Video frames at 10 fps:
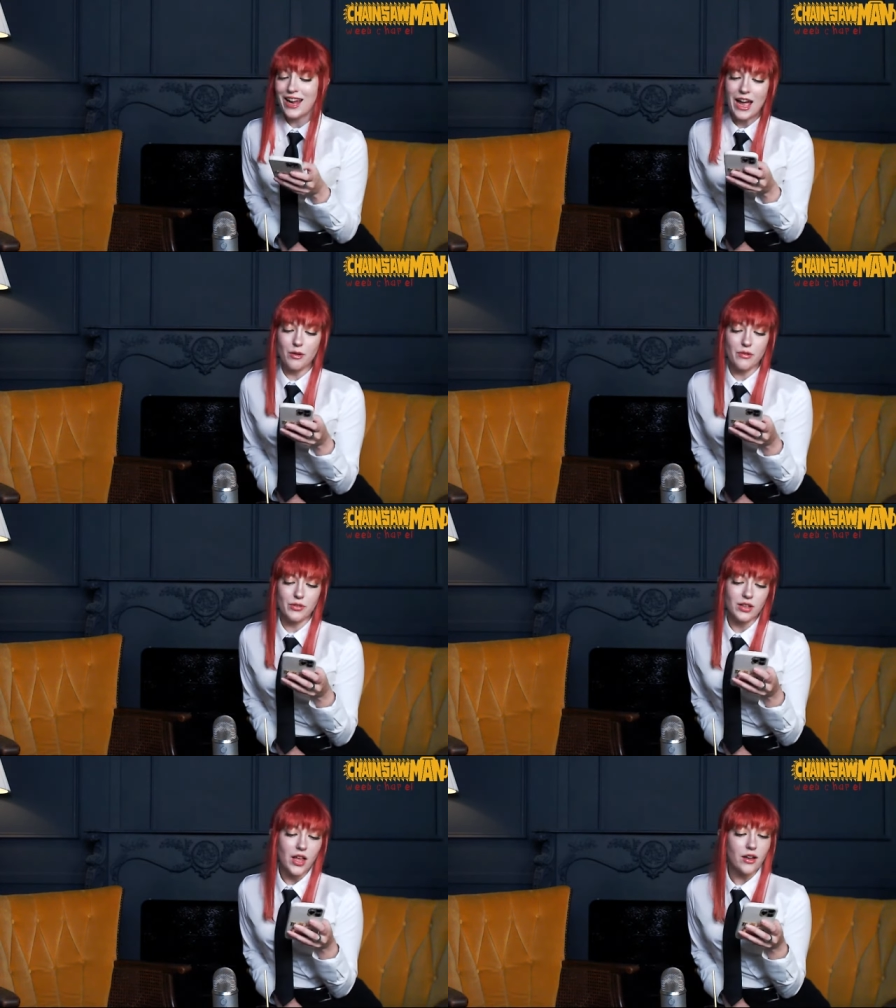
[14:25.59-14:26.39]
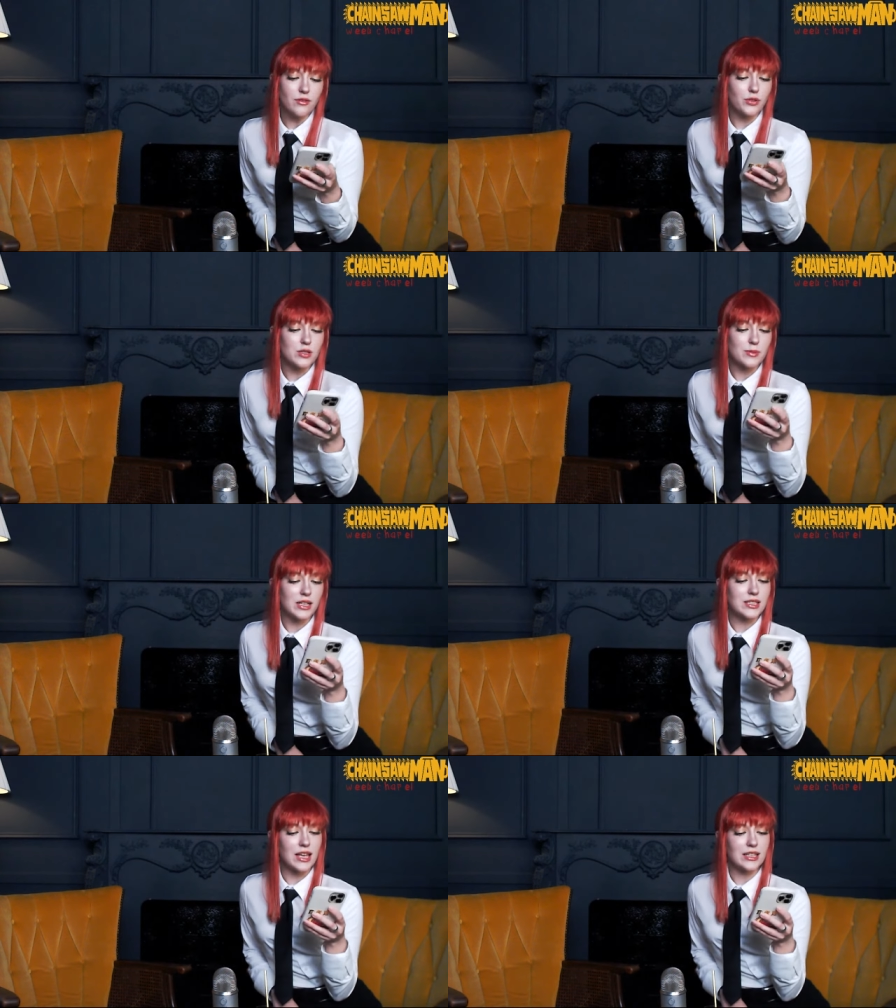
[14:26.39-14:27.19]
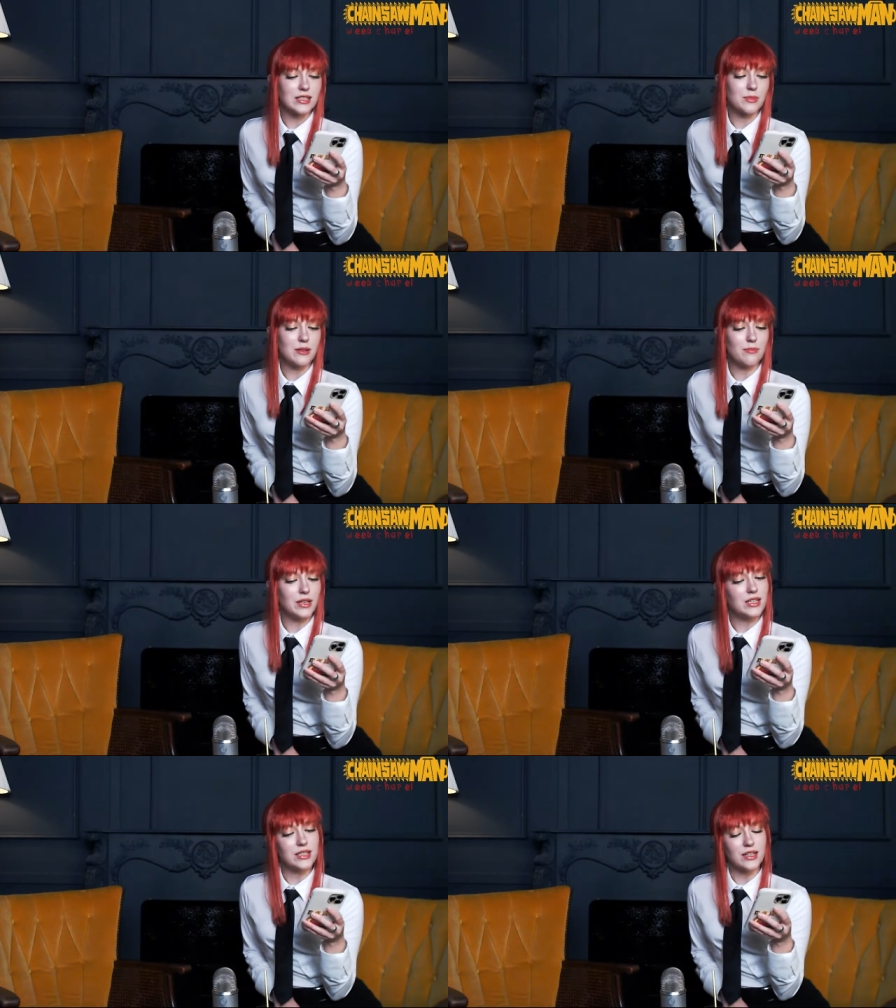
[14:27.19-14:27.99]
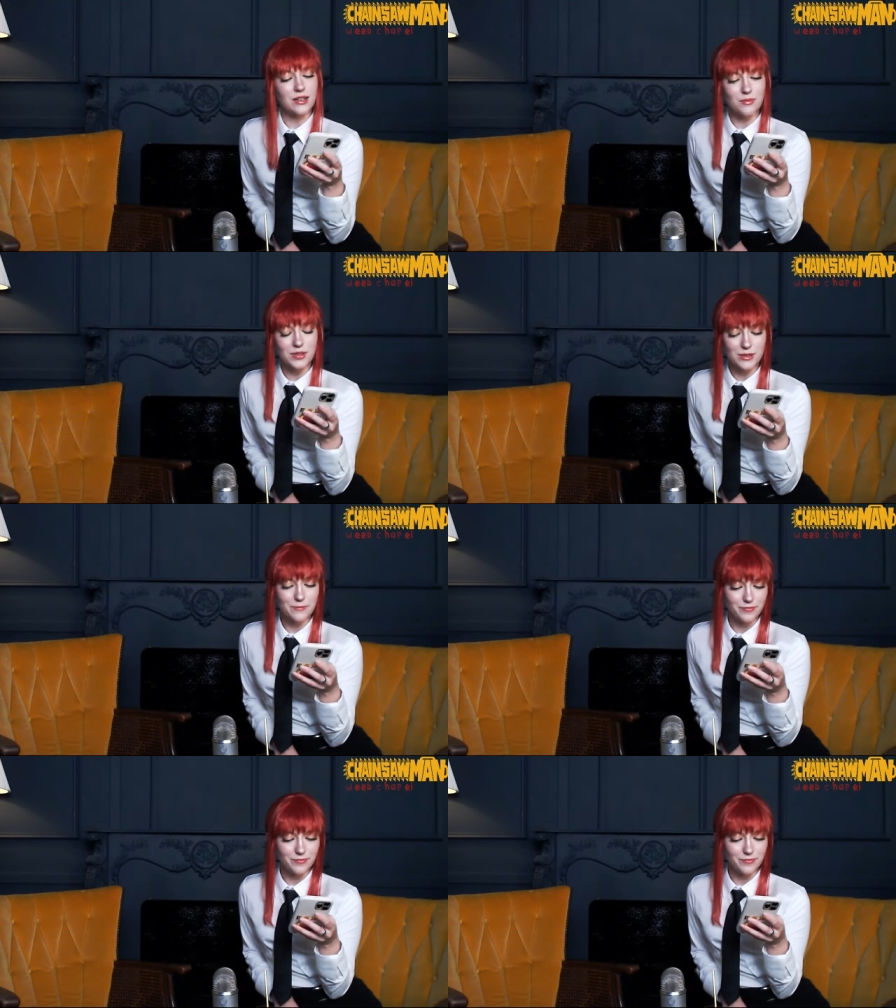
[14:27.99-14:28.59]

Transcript: However, law enforcement has lied to me many times.